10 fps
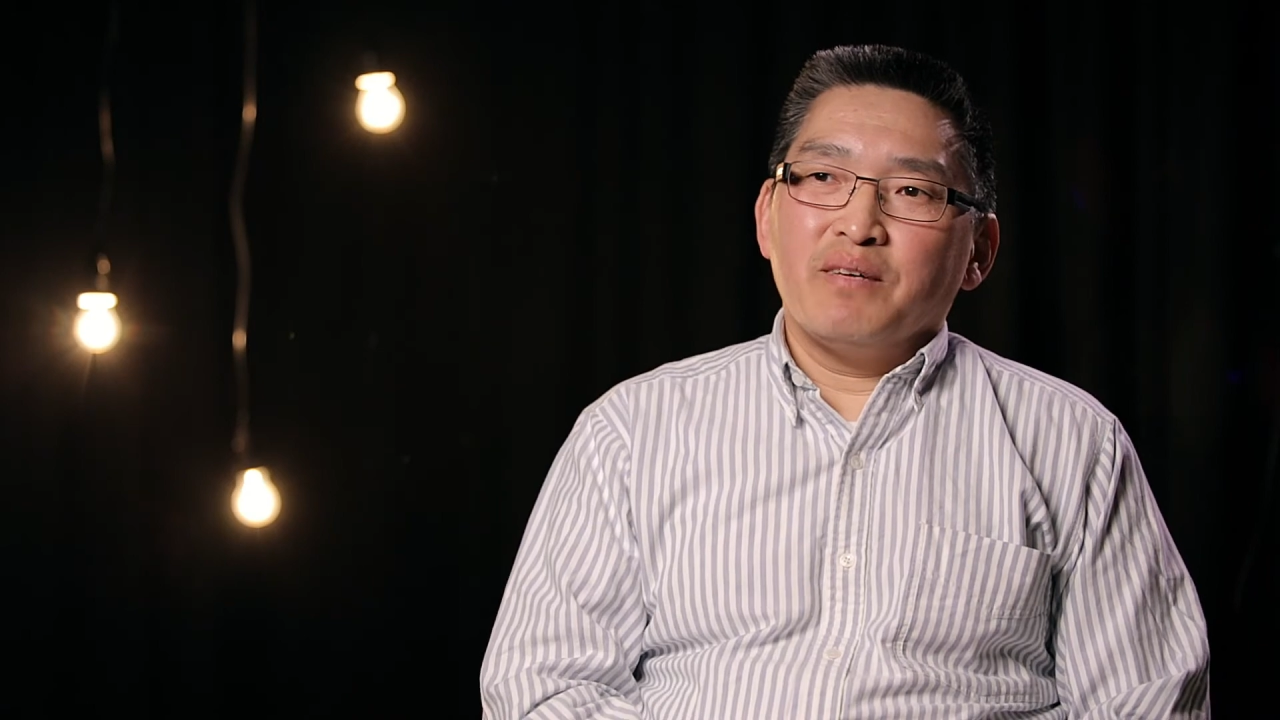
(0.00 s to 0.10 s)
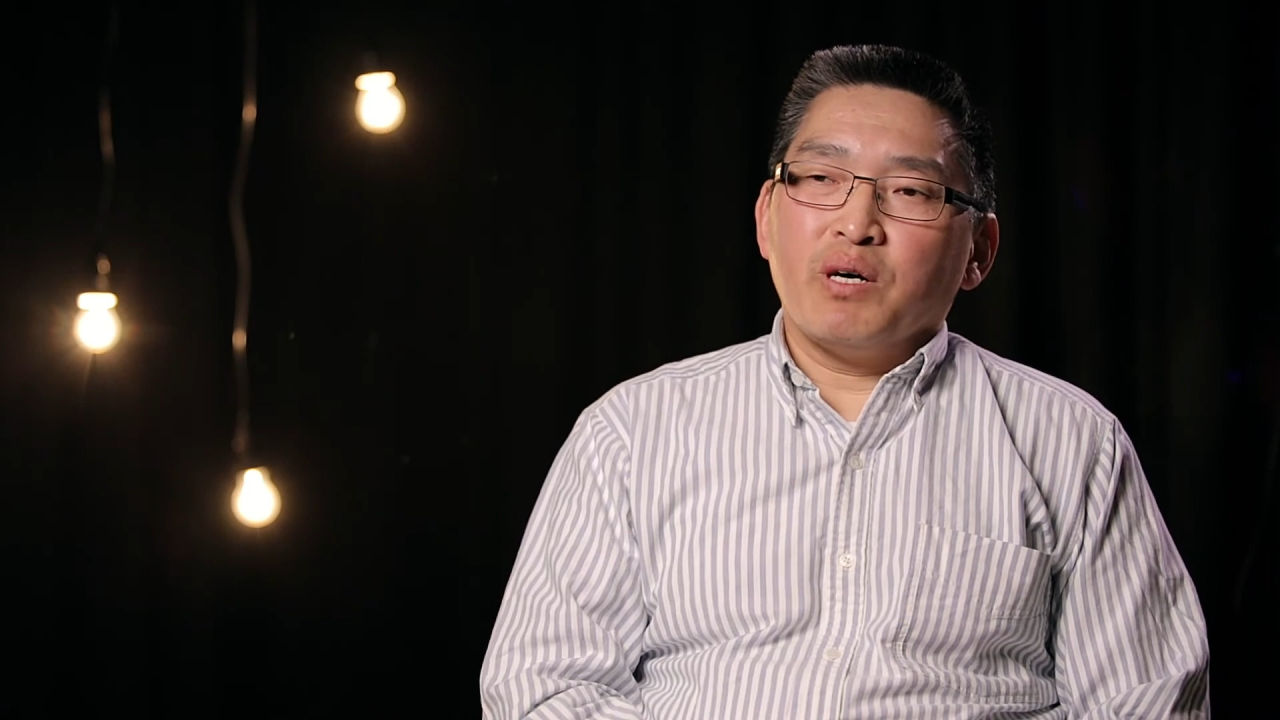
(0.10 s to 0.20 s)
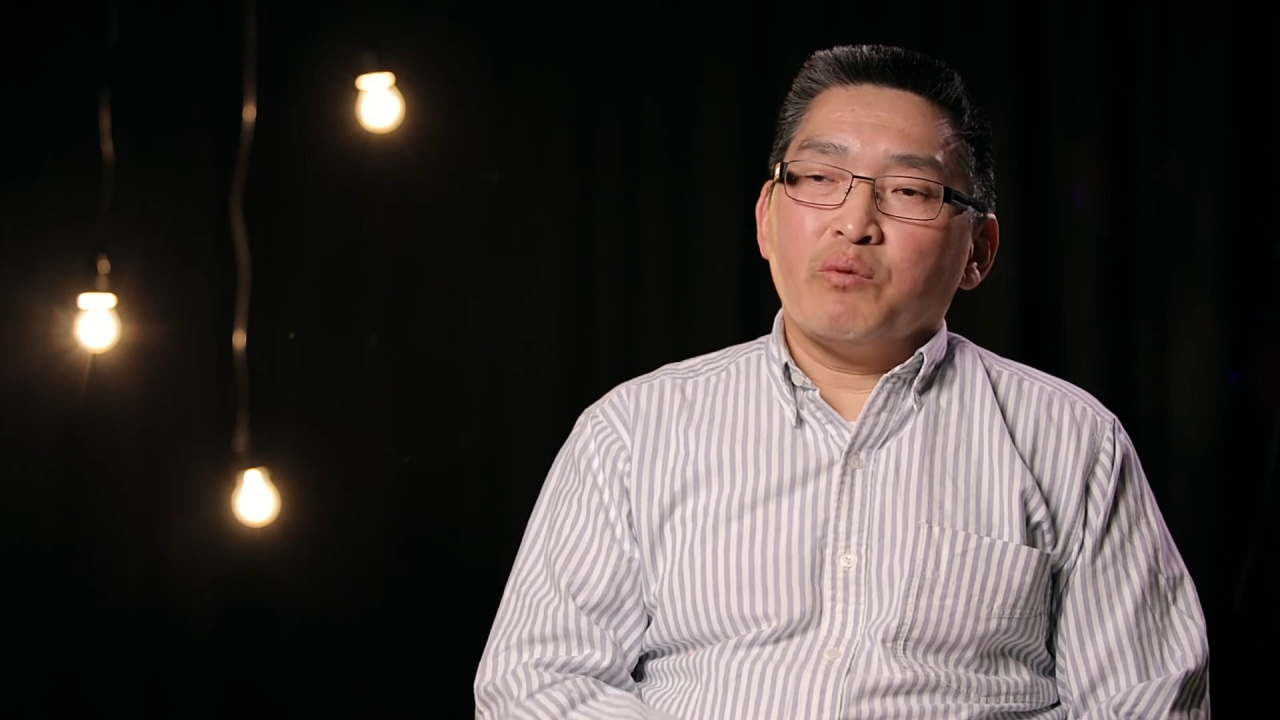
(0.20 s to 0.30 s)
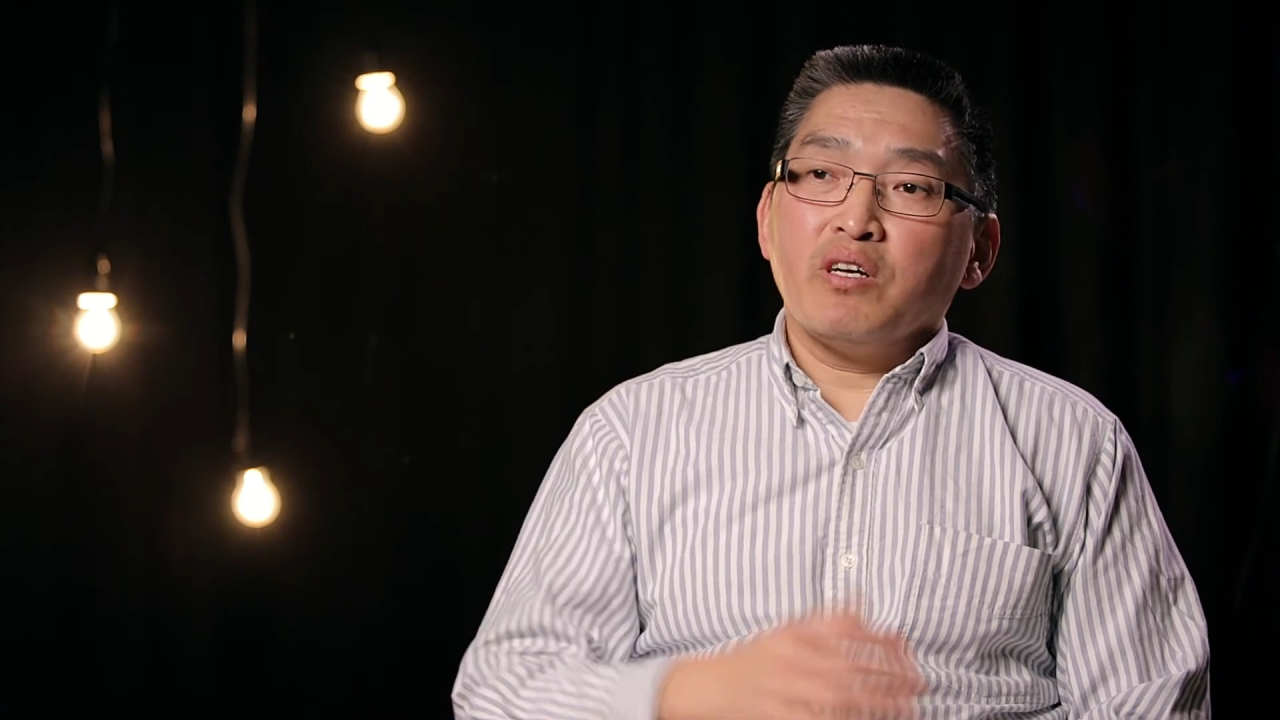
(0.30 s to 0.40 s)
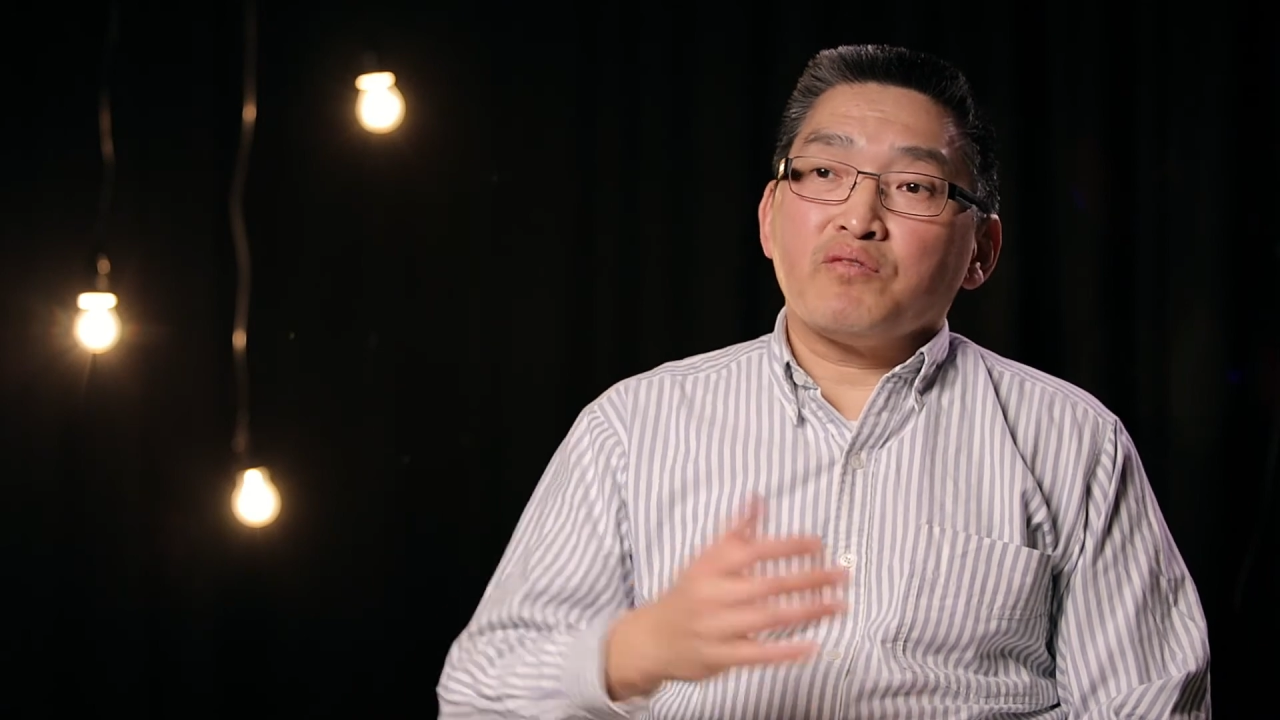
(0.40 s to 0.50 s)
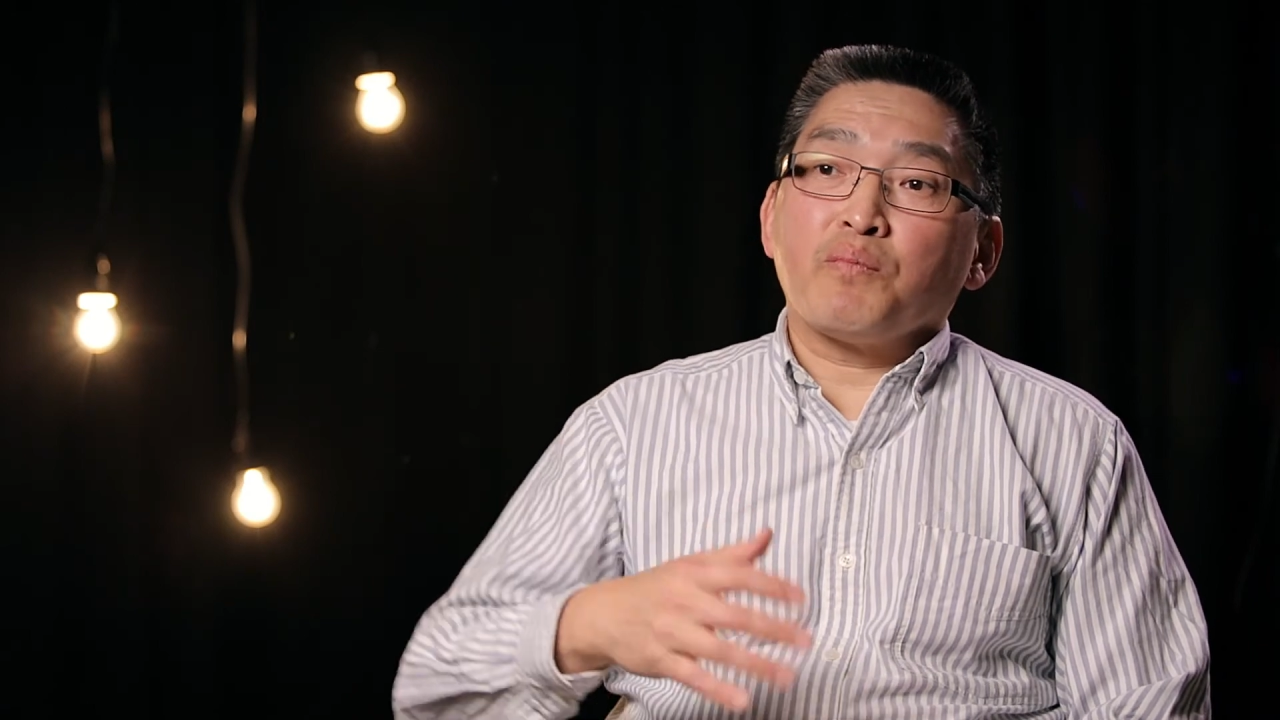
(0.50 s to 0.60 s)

by way of